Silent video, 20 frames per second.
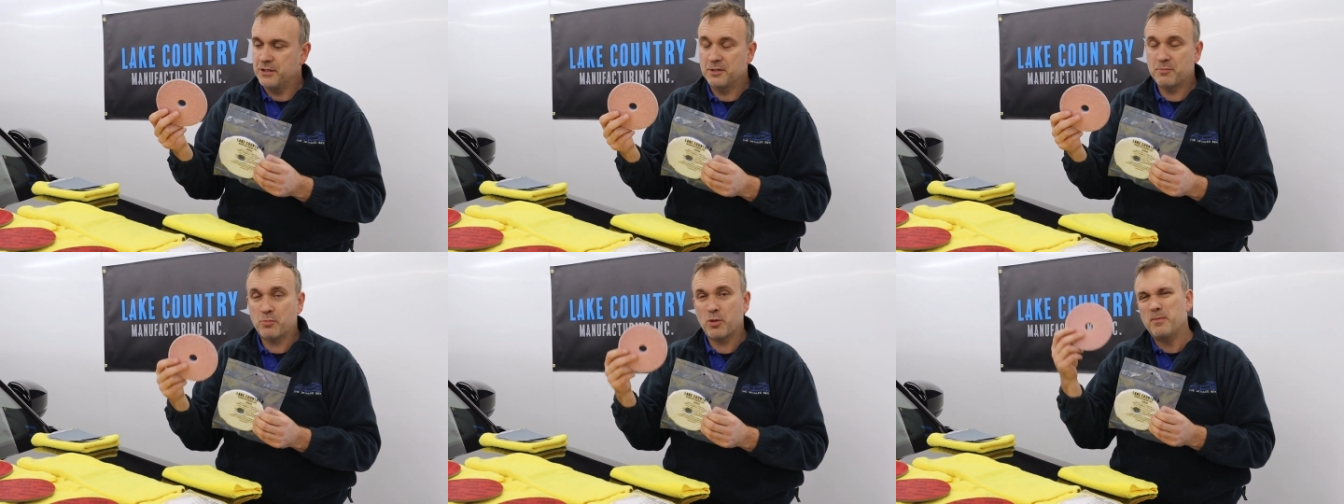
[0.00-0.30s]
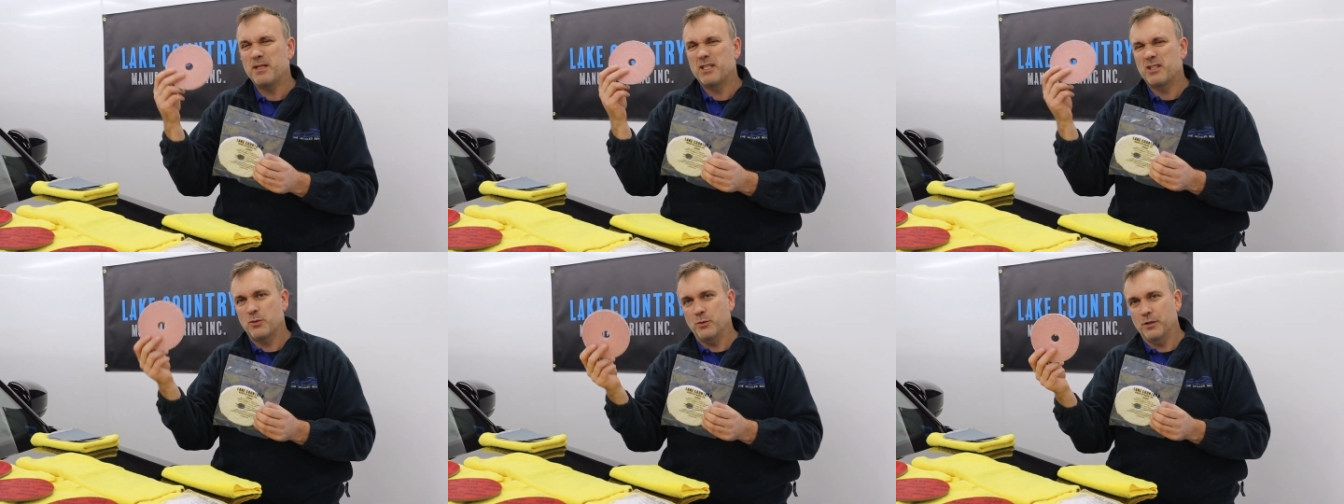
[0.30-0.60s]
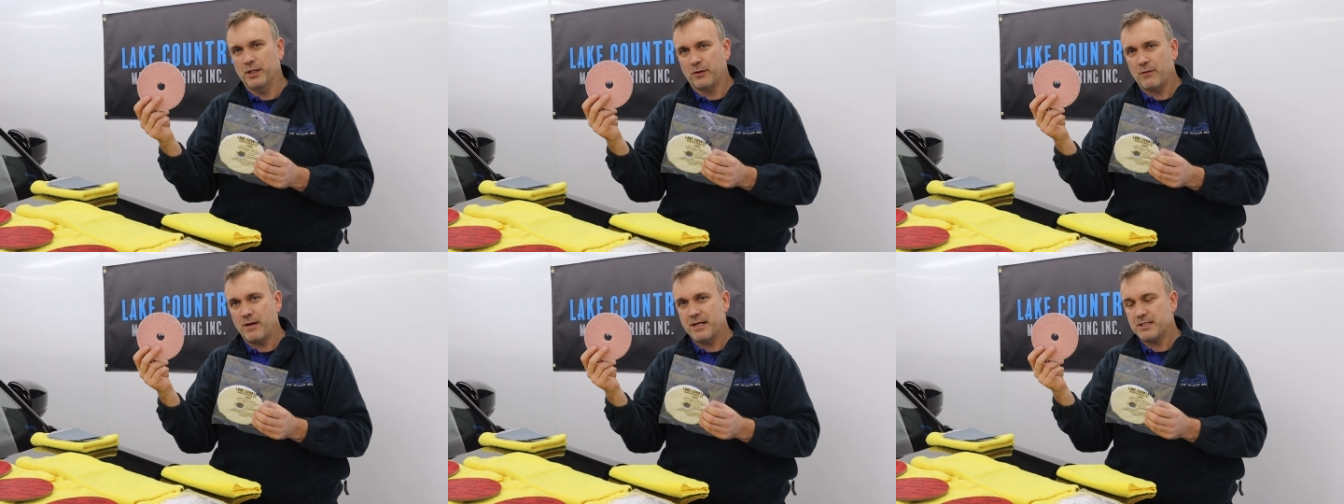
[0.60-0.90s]
It's probably too
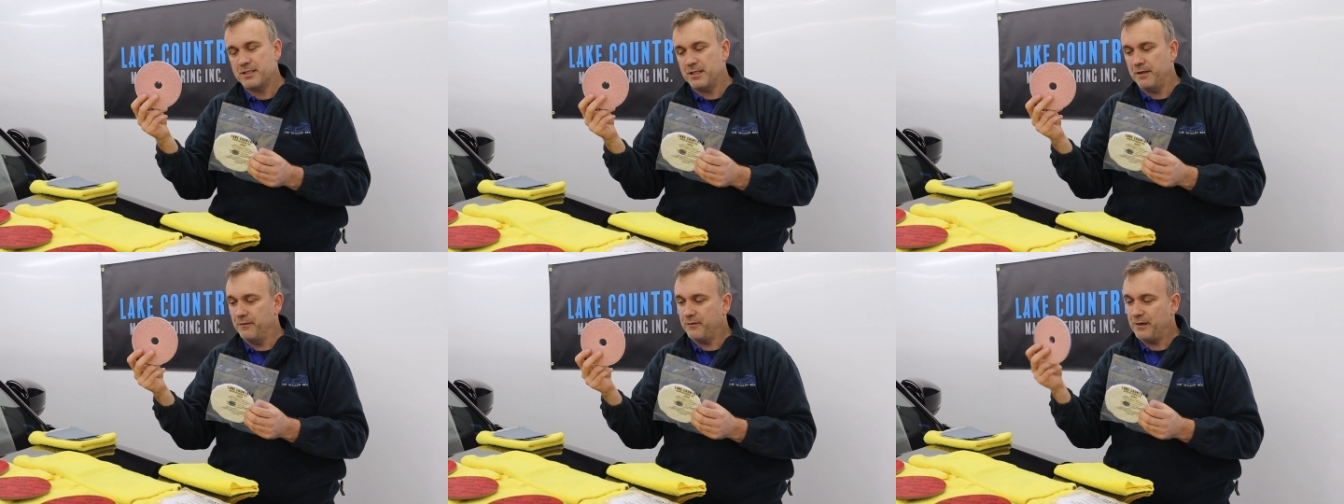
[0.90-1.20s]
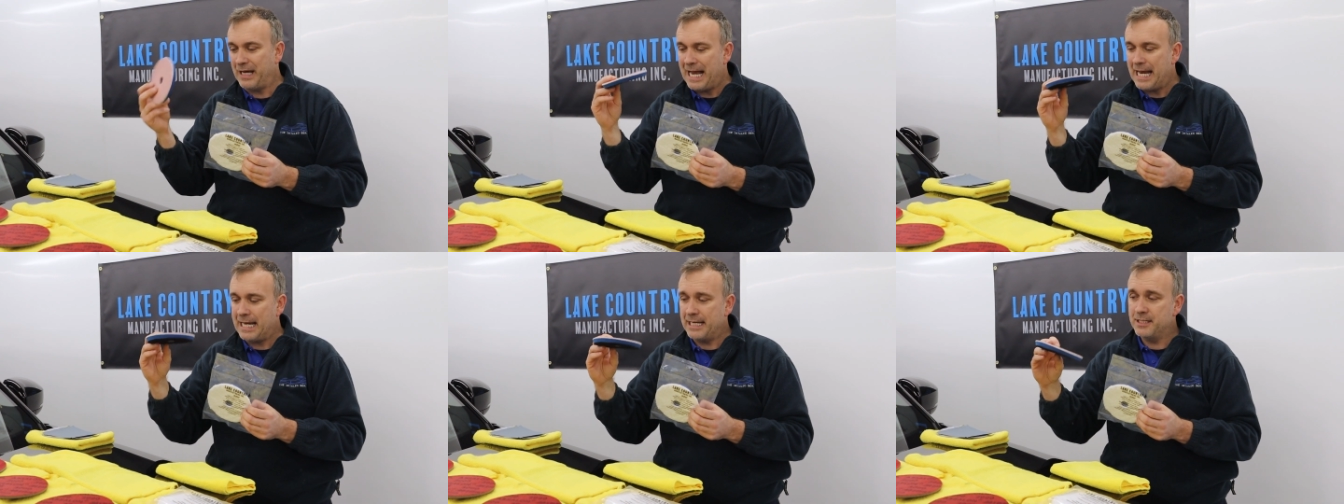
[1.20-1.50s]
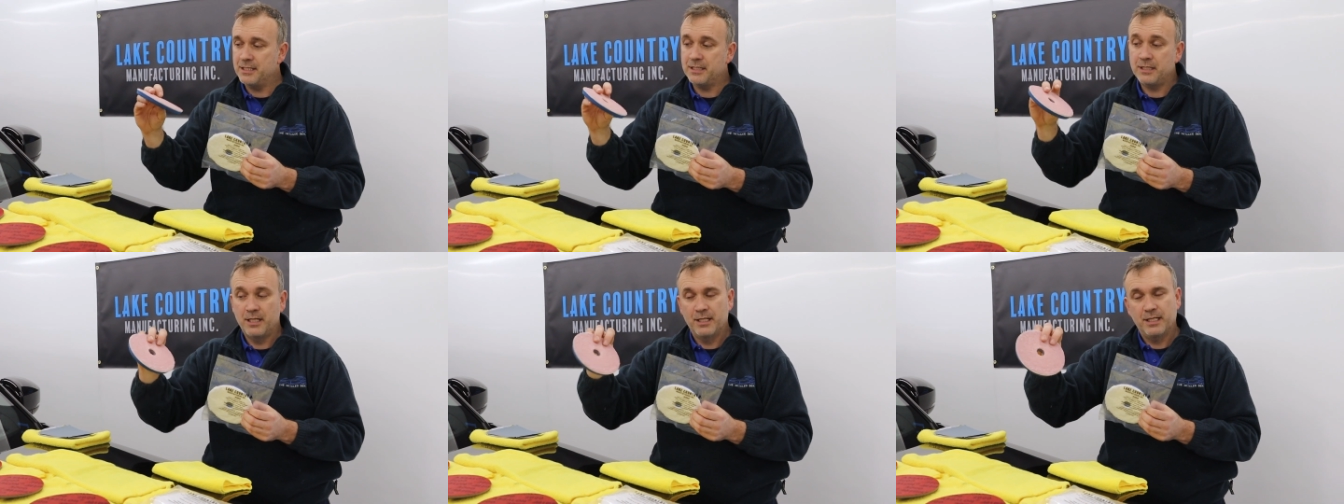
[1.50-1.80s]
aggressive,
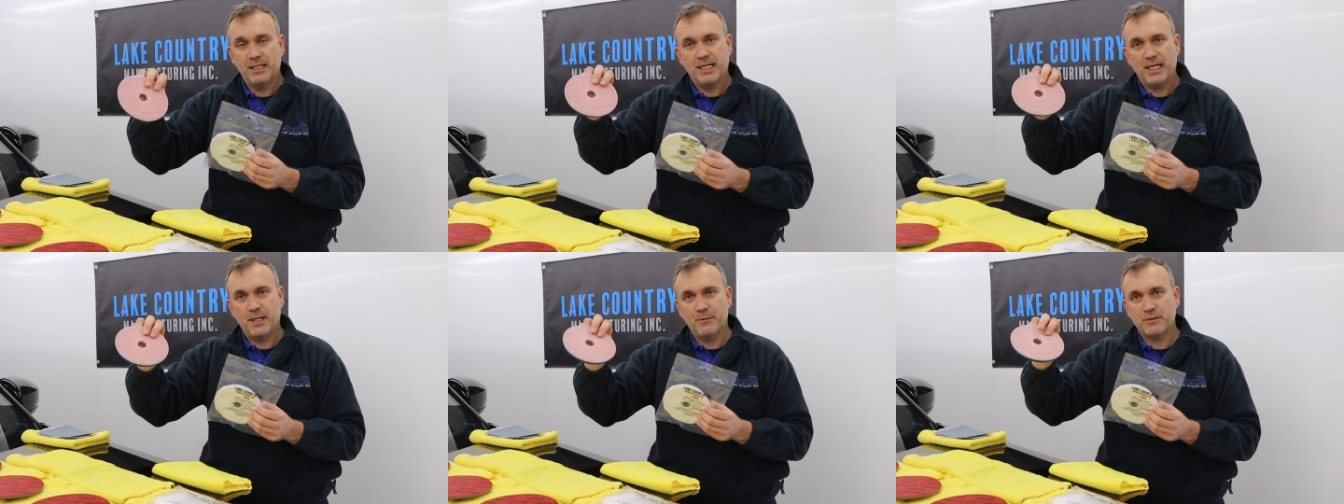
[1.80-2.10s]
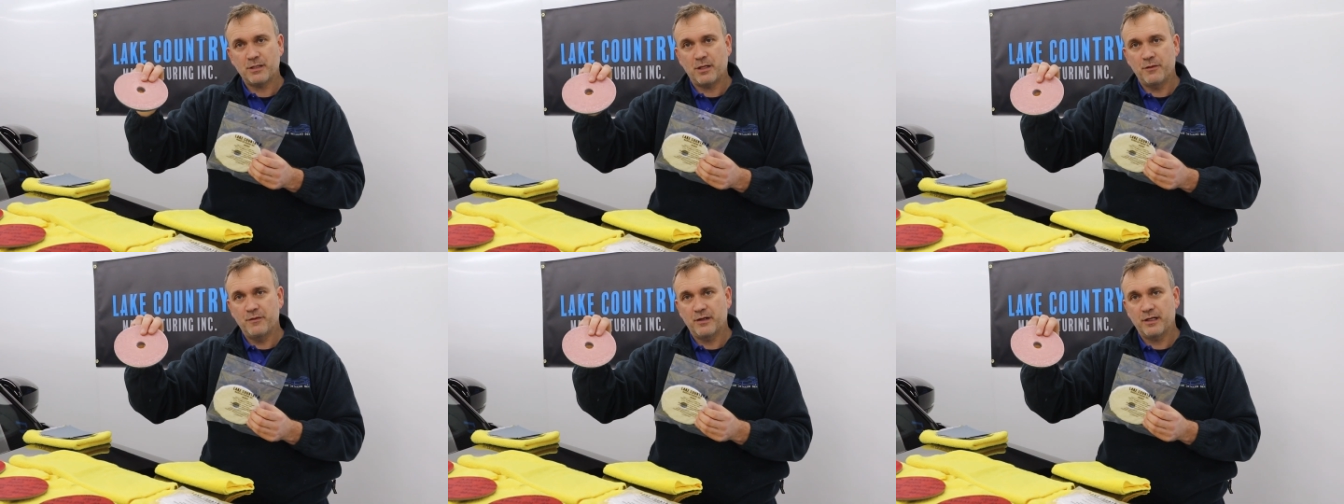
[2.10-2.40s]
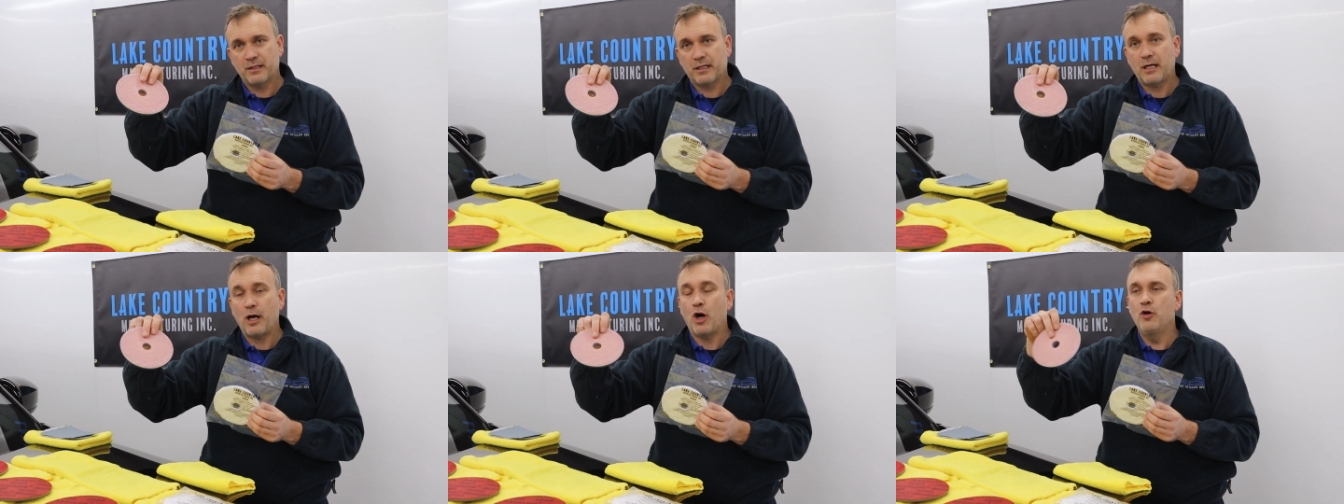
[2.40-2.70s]
and it was
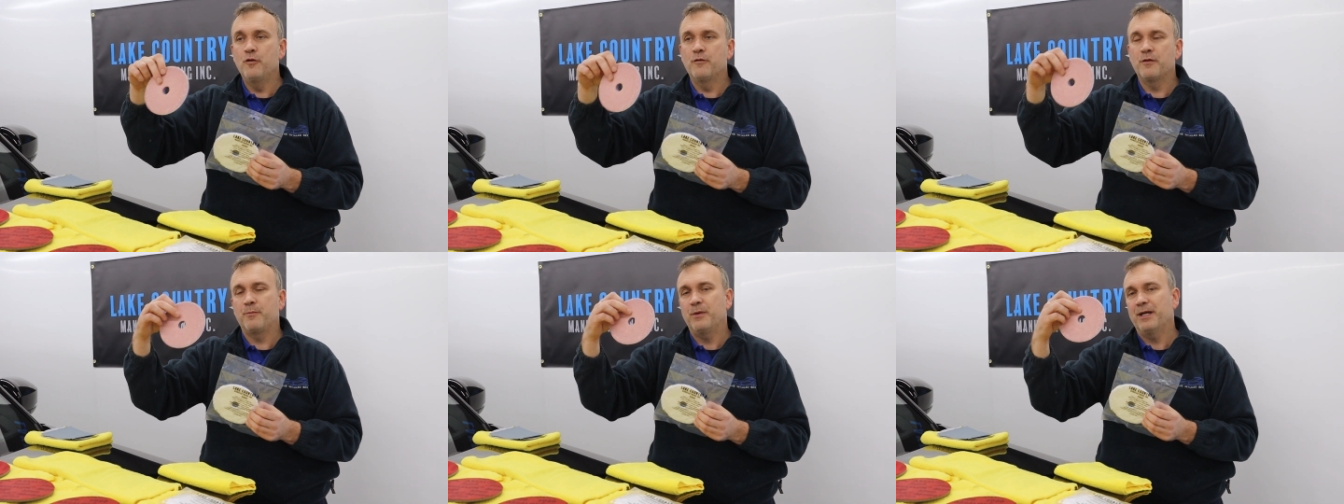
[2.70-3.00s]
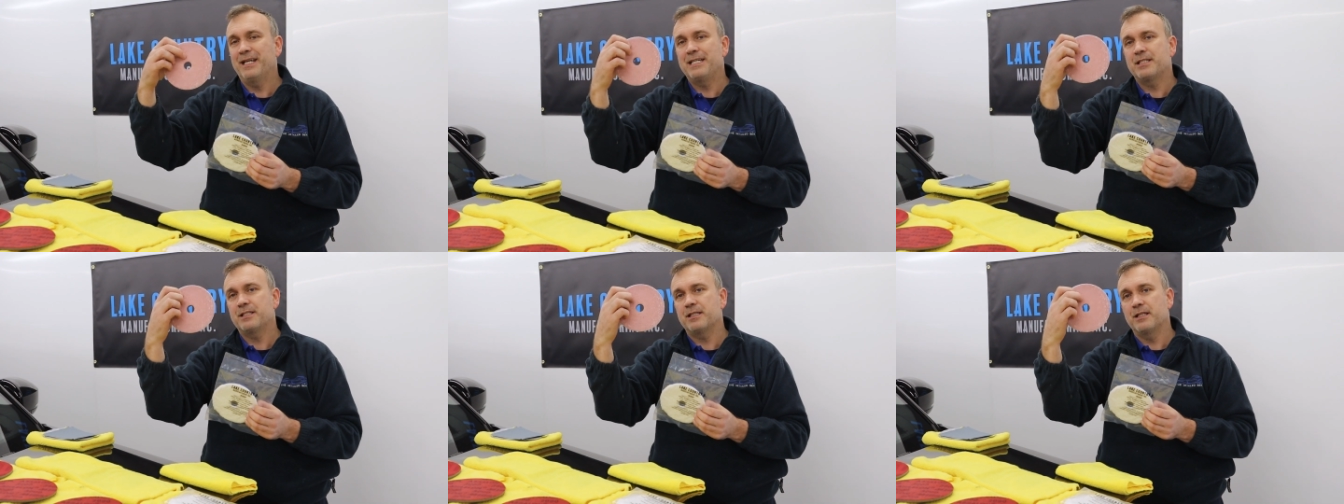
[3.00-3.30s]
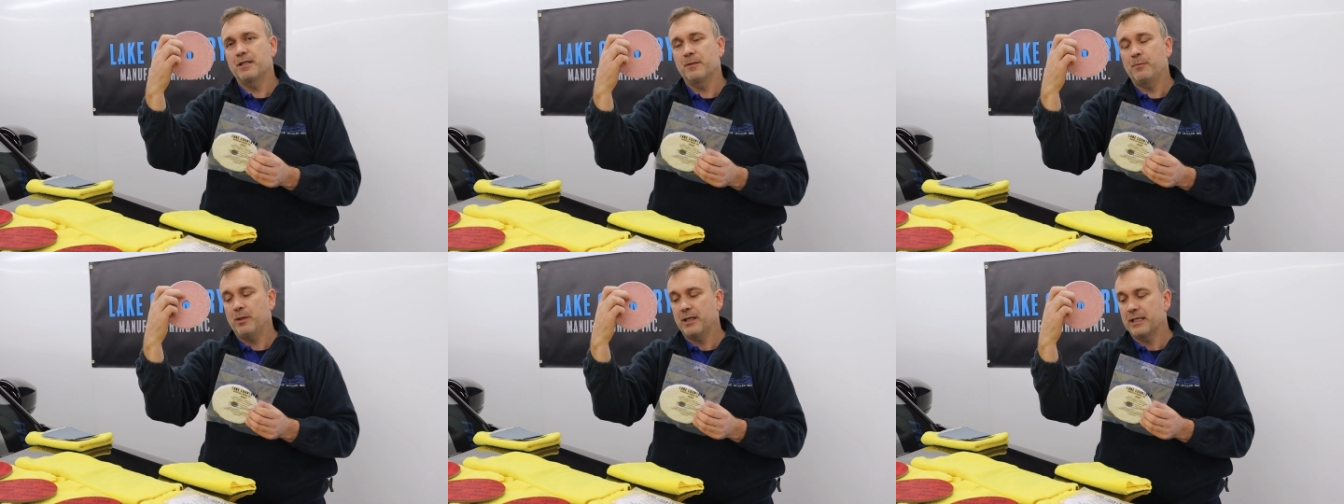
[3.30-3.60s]

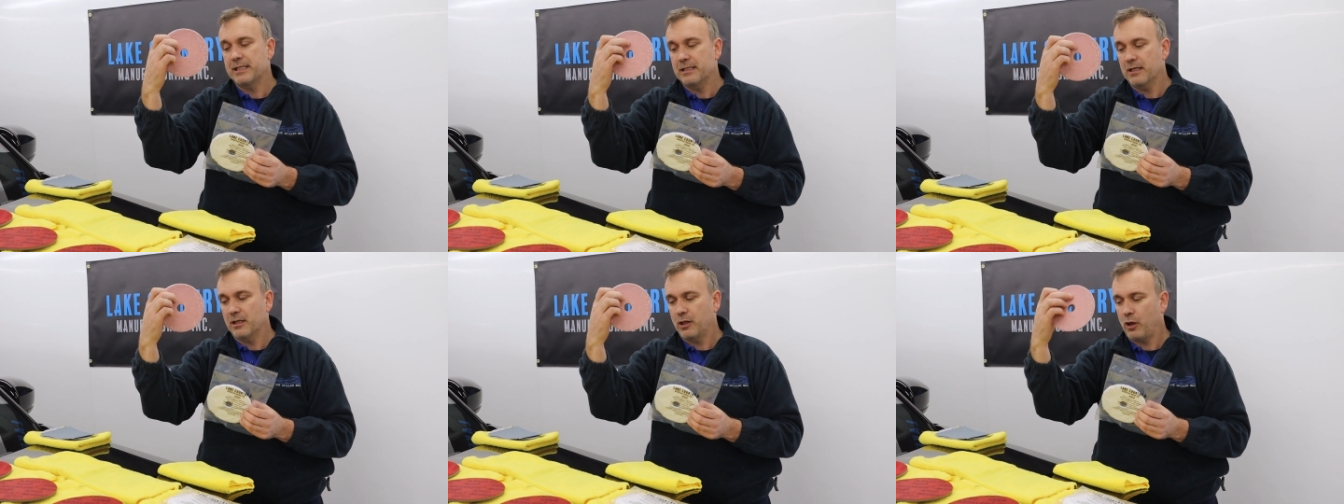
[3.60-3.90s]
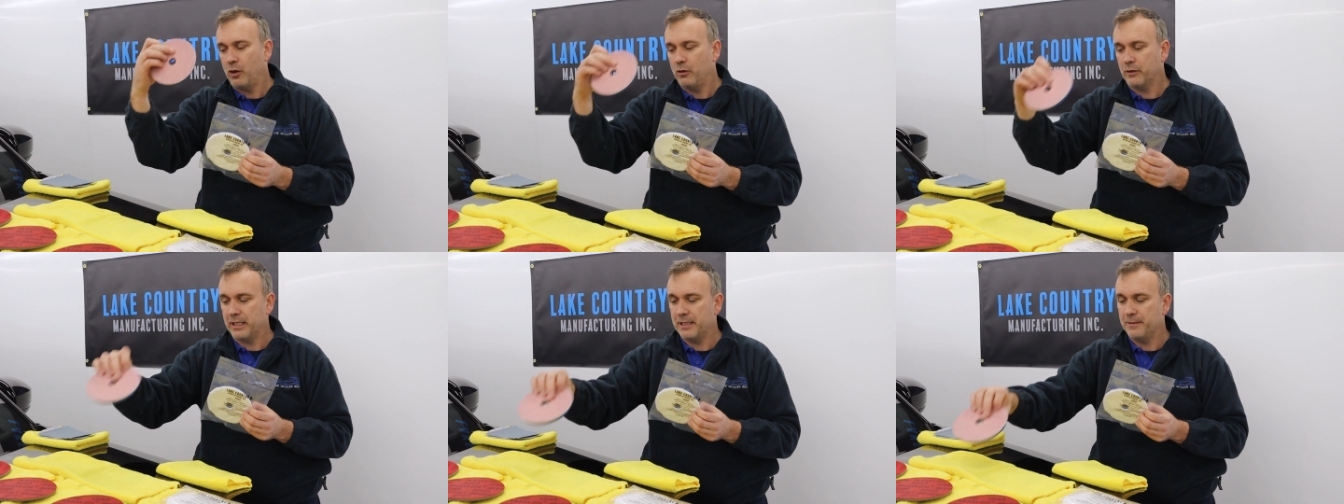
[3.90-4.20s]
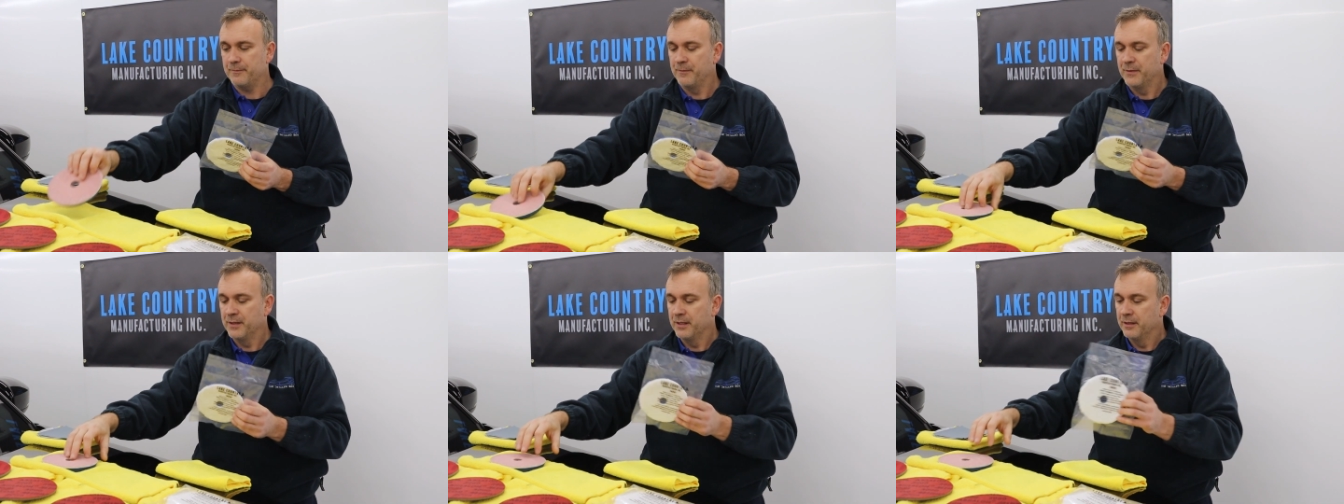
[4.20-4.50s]
over-peating the paint and clogging.